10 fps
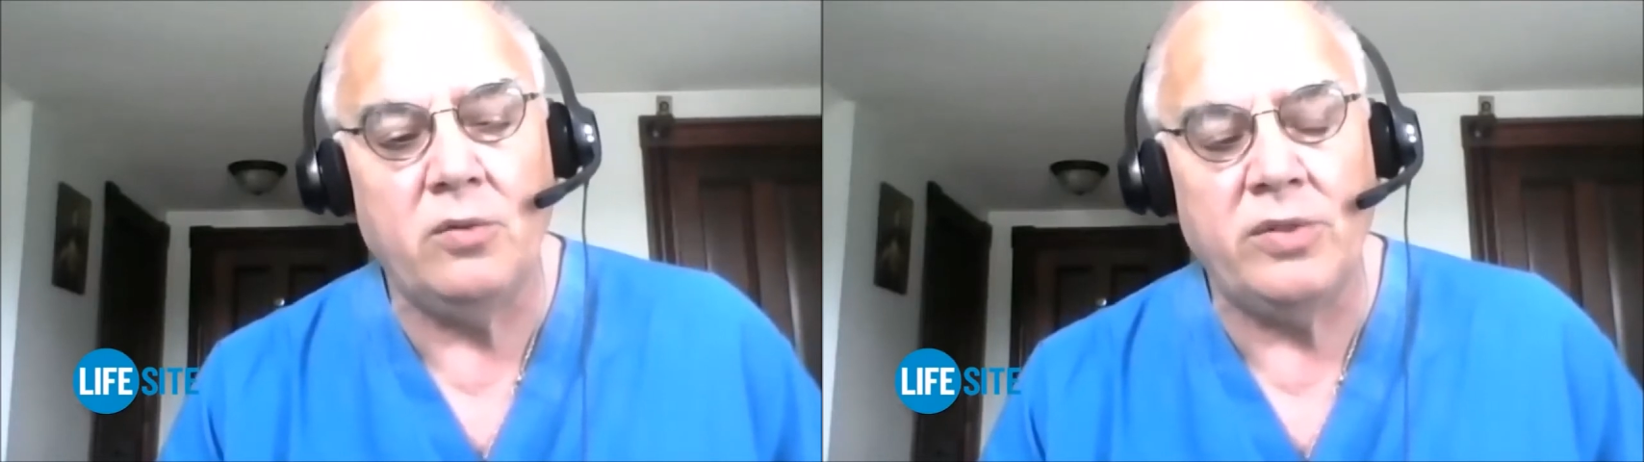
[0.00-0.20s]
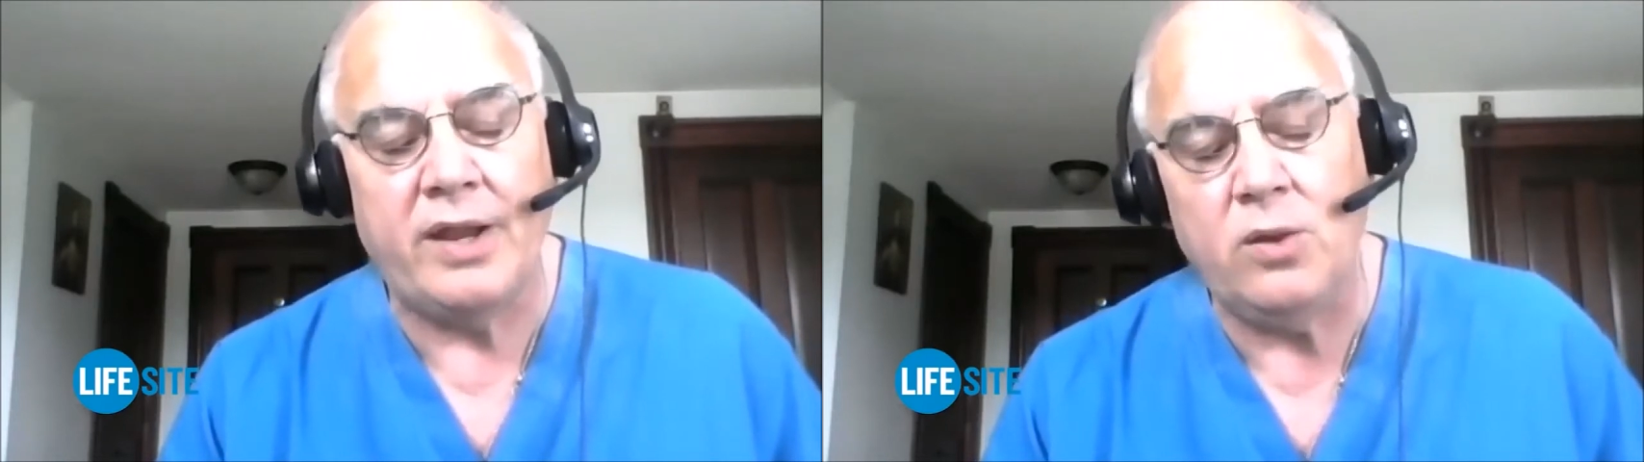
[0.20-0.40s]

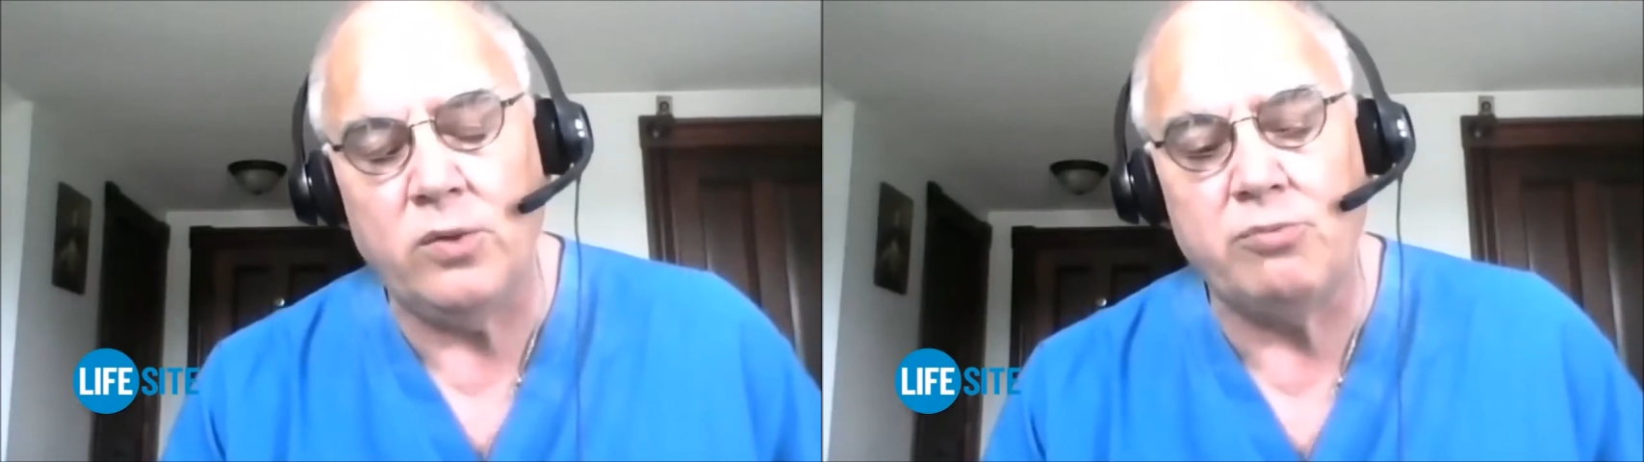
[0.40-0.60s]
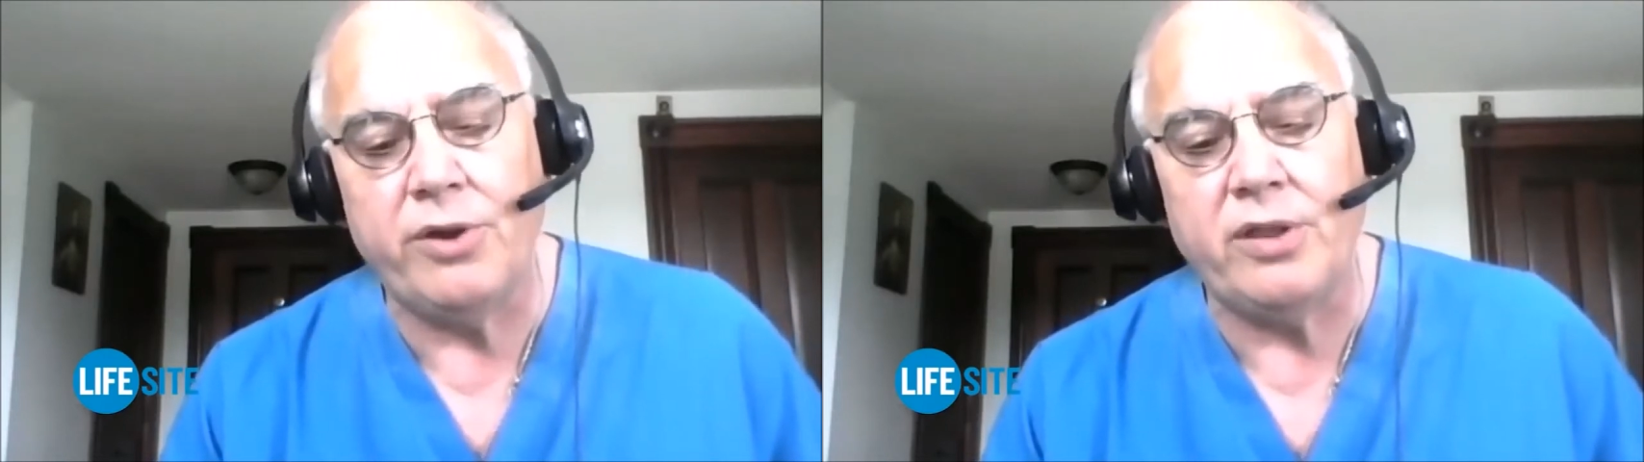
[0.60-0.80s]
then he
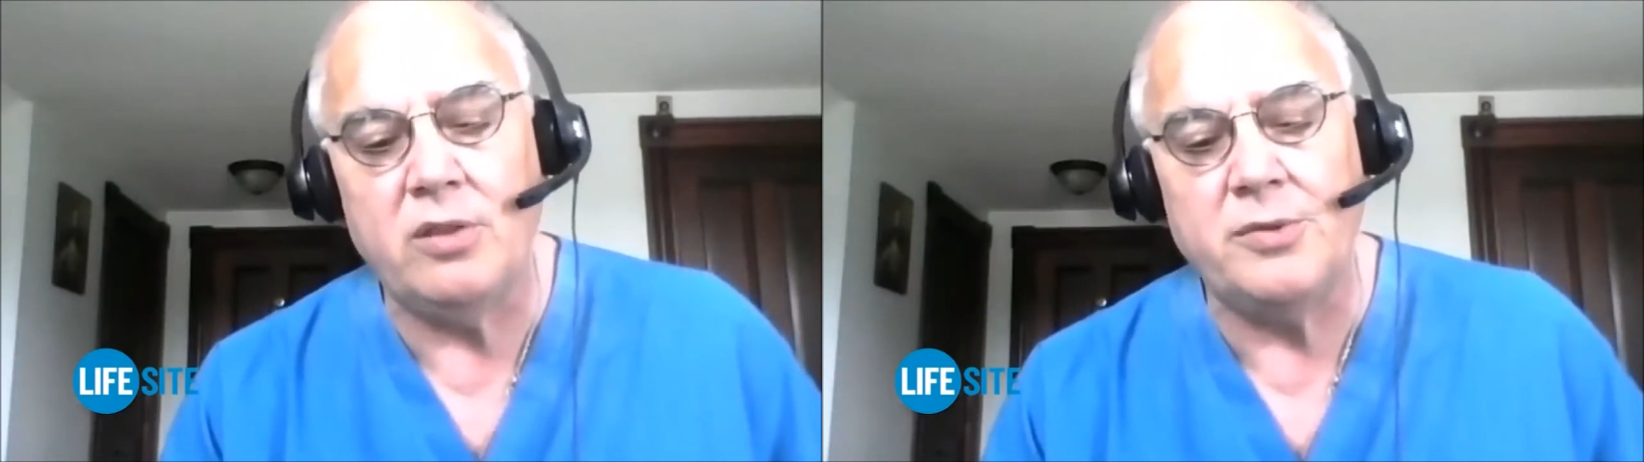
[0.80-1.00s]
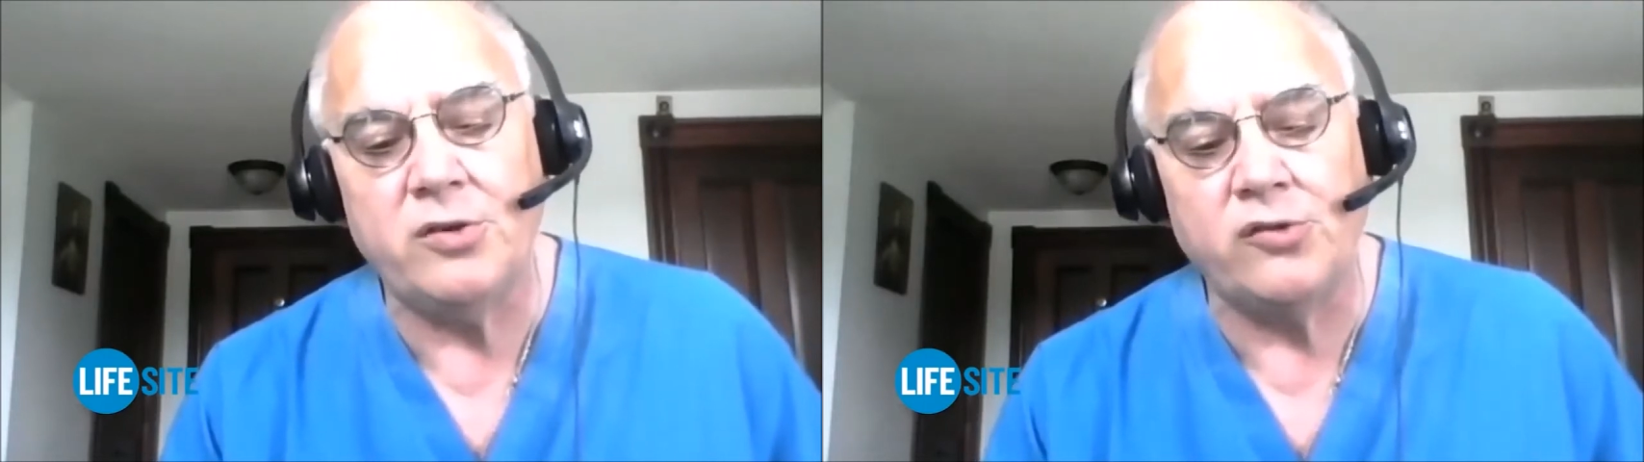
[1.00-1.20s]
would bring
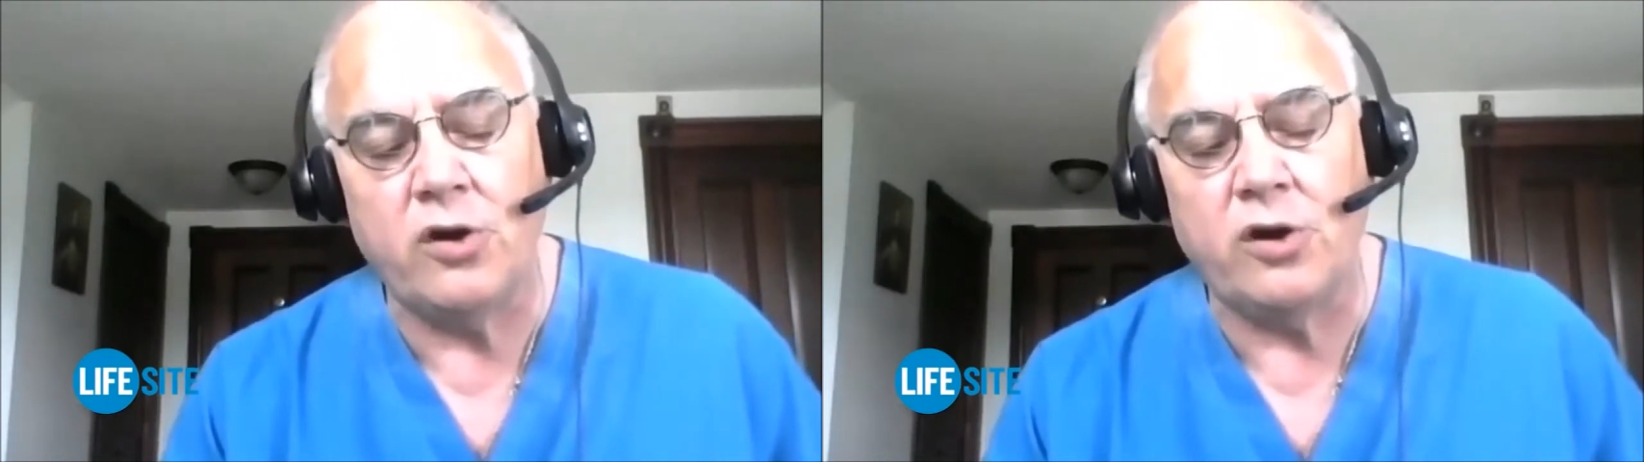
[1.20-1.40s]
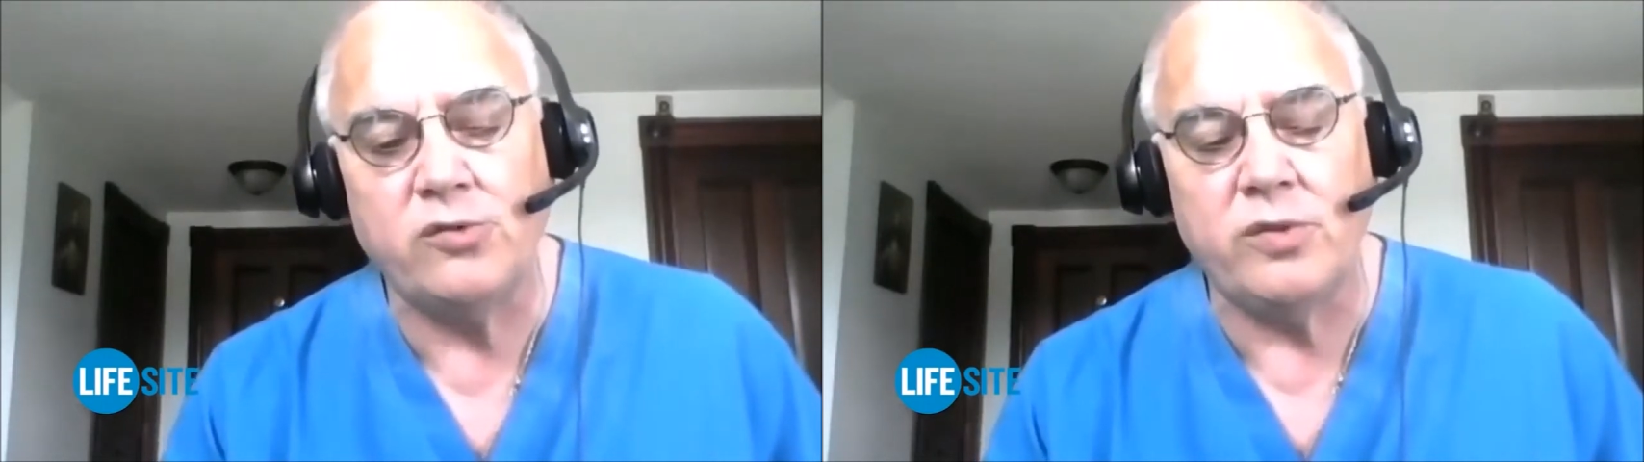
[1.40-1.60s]
them into
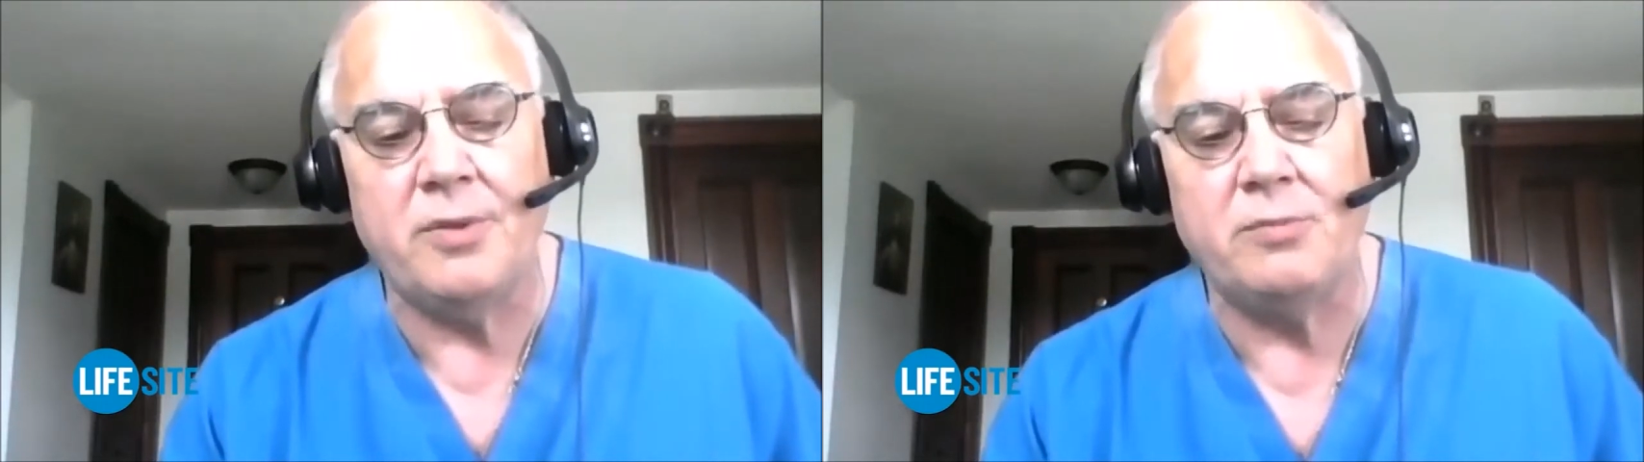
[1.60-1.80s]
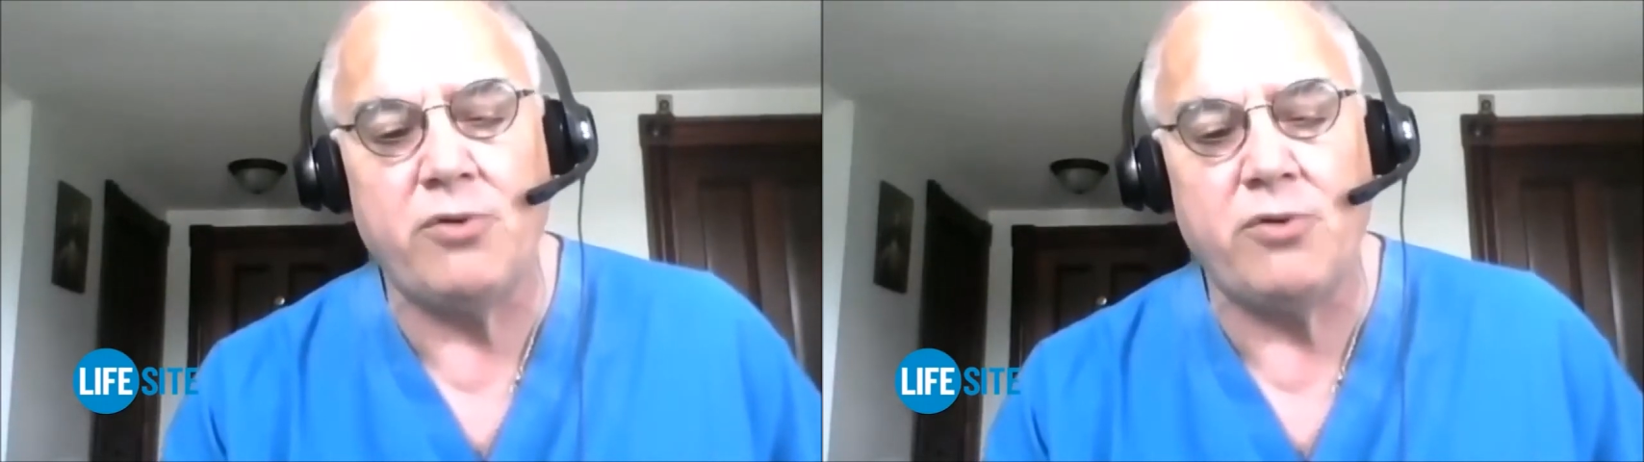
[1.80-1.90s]
church with him and